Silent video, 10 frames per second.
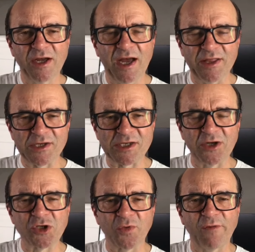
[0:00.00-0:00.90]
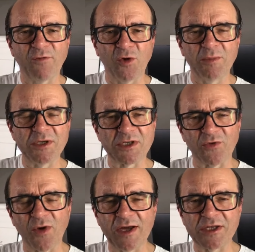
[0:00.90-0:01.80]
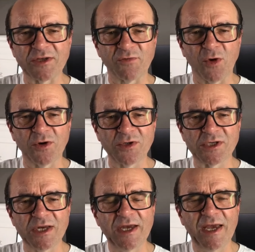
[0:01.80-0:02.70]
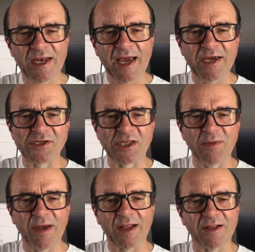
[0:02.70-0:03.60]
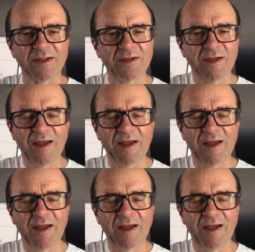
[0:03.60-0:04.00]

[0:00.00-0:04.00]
And the social reformers, the righters of wrongs, engage in the battle.